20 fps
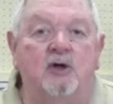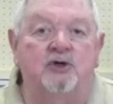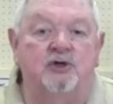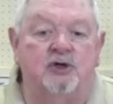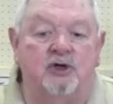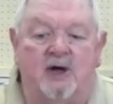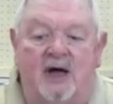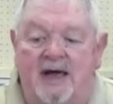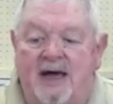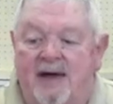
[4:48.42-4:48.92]

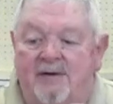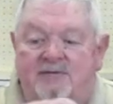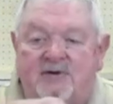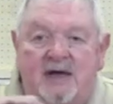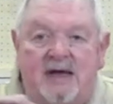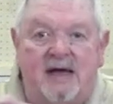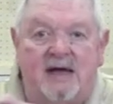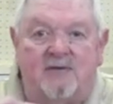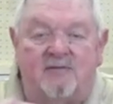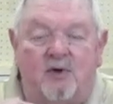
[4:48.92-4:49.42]
So I have
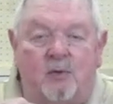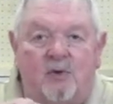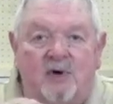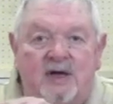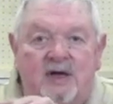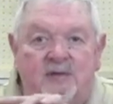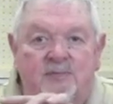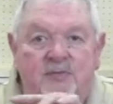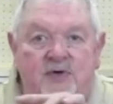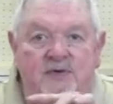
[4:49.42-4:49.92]
to have a
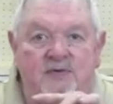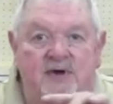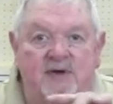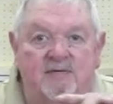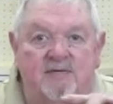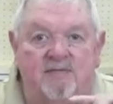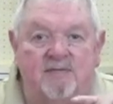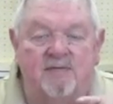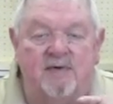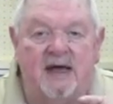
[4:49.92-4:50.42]
way of
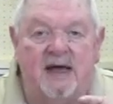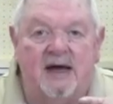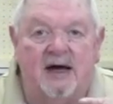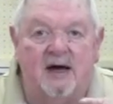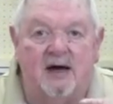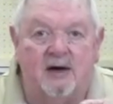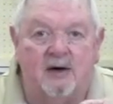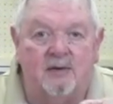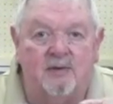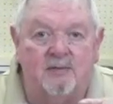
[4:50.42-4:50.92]
moving
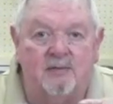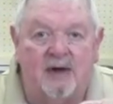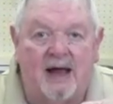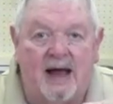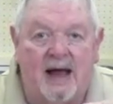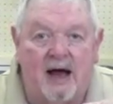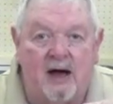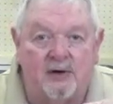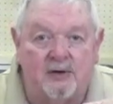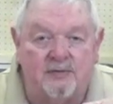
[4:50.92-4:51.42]
air
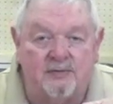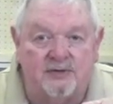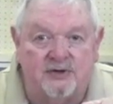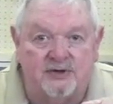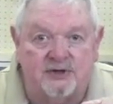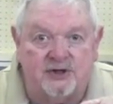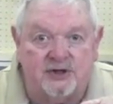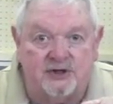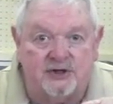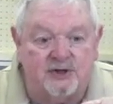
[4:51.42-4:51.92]
out of the
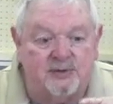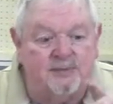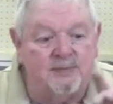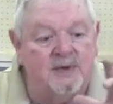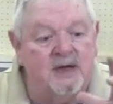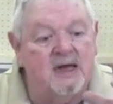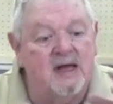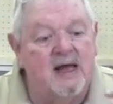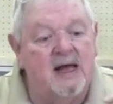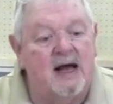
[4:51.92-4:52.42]

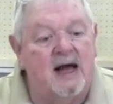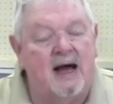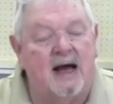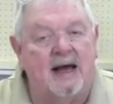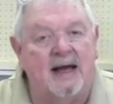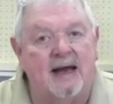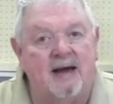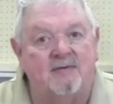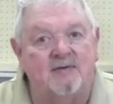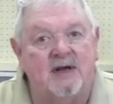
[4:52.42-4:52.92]
system.
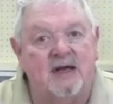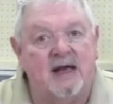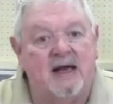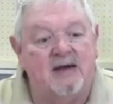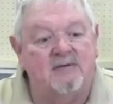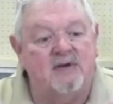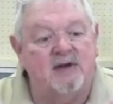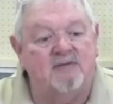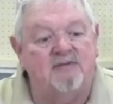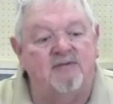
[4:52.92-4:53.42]
I have to
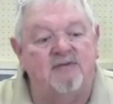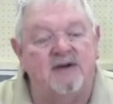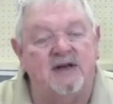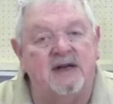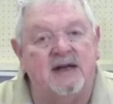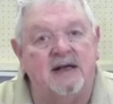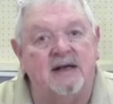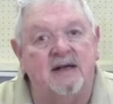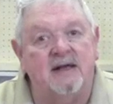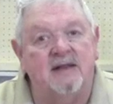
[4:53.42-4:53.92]
have a
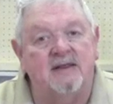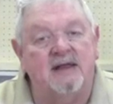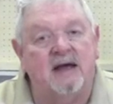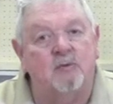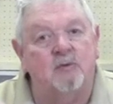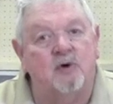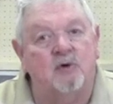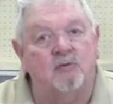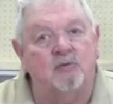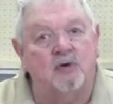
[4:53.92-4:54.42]
fitting
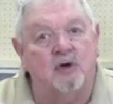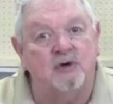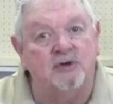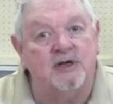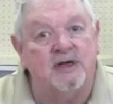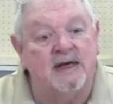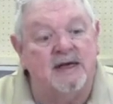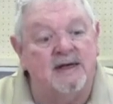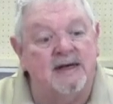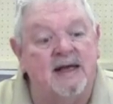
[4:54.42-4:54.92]
that will
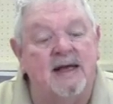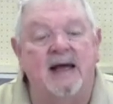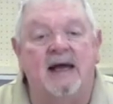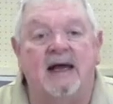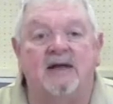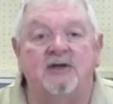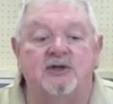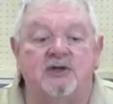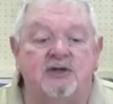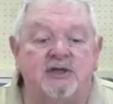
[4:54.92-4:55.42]
rotate
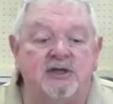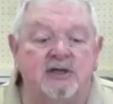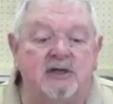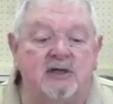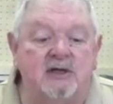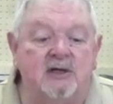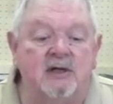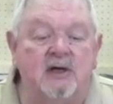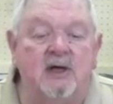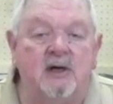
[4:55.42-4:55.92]
and
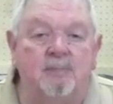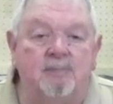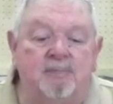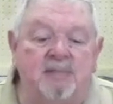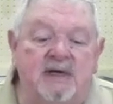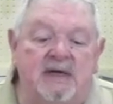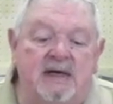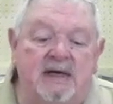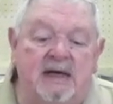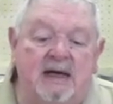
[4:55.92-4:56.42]
still
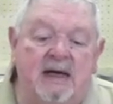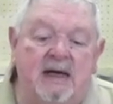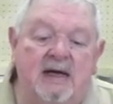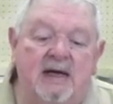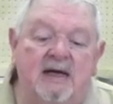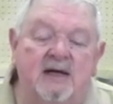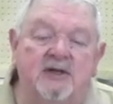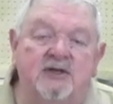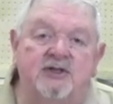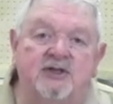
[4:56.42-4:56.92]
be
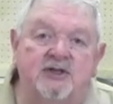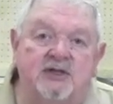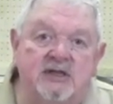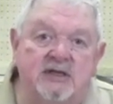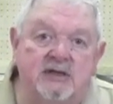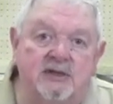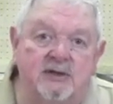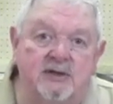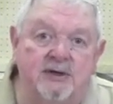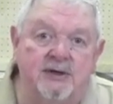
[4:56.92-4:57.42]

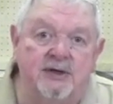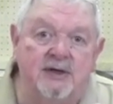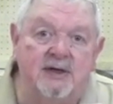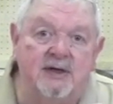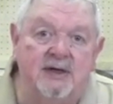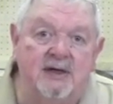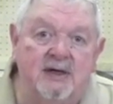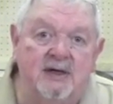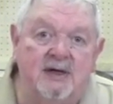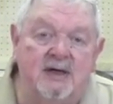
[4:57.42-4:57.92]
sealed
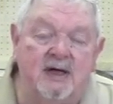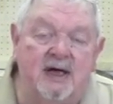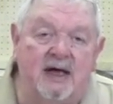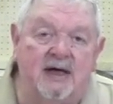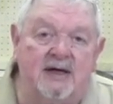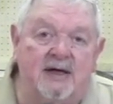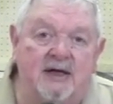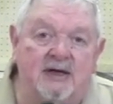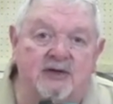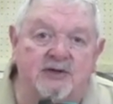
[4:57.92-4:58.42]

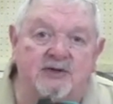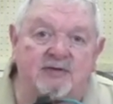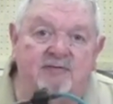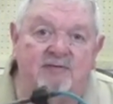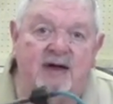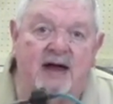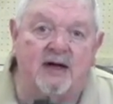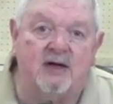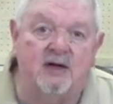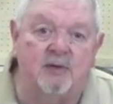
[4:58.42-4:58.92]
against
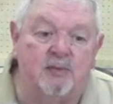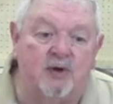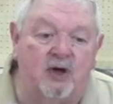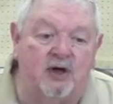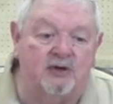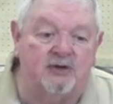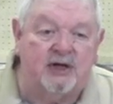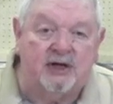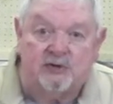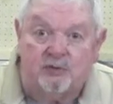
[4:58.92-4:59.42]
vacuum
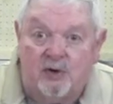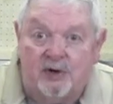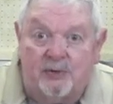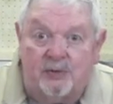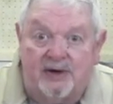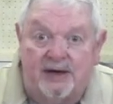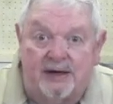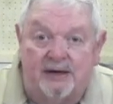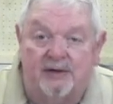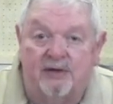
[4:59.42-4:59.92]
loss. That's one
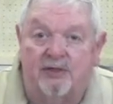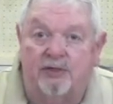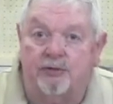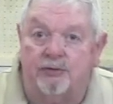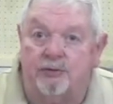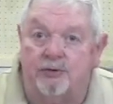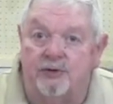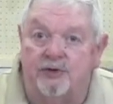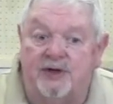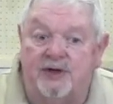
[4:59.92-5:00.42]
way,
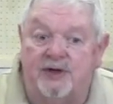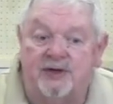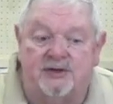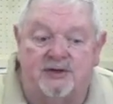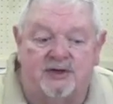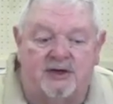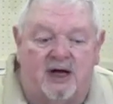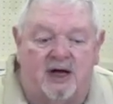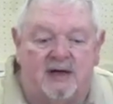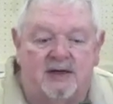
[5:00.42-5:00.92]
through the
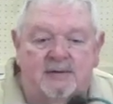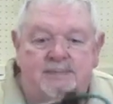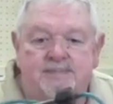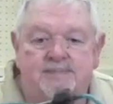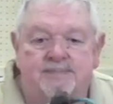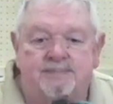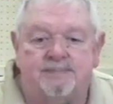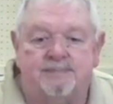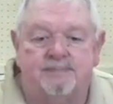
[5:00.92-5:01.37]
headstock.